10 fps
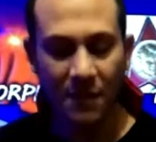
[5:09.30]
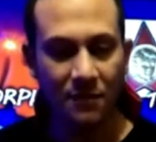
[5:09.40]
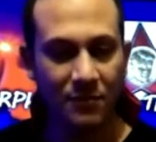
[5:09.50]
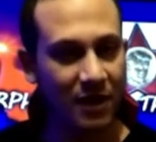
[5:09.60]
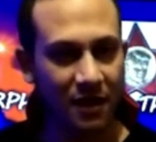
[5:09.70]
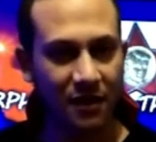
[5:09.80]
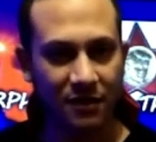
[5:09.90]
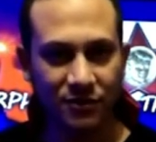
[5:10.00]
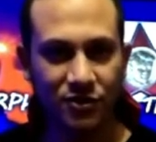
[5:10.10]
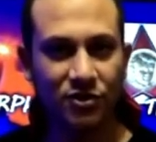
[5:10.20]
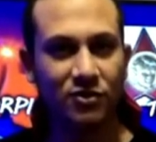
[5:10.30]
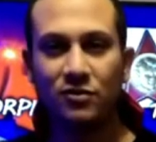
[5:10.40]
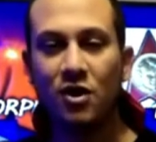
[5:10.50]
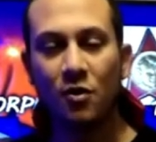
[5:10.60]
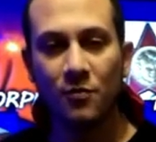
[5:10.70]
because
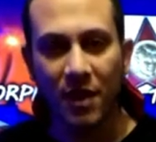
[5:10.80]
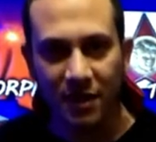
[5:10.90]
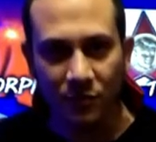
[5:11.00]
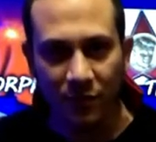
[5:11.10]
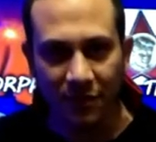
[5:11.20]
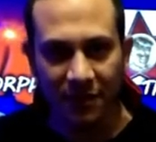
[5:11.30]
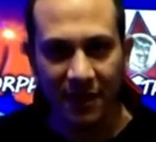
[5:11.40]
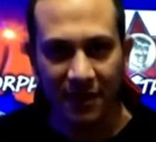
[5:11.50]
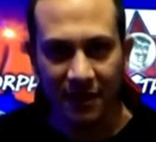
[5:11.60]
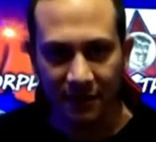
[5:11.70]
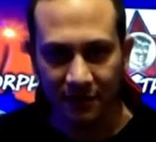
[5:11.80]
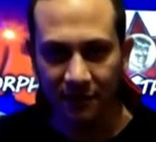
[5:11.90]
nobody would think it.